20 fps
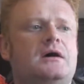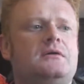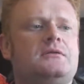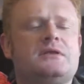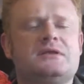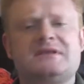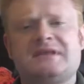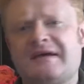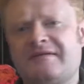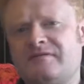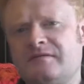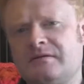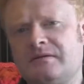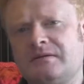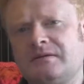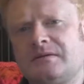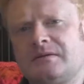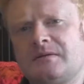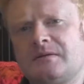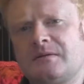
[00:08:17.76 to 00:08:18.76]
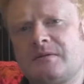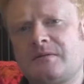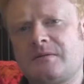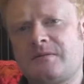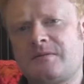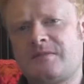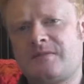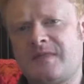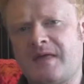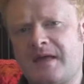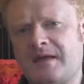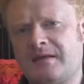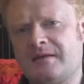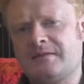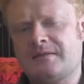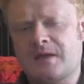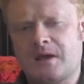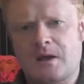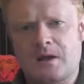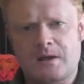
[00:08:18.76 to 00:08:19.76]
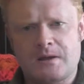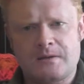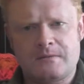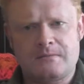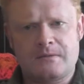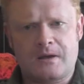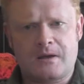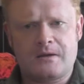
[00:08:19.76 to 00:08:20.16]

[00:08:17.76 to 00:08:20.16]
the definite thing that I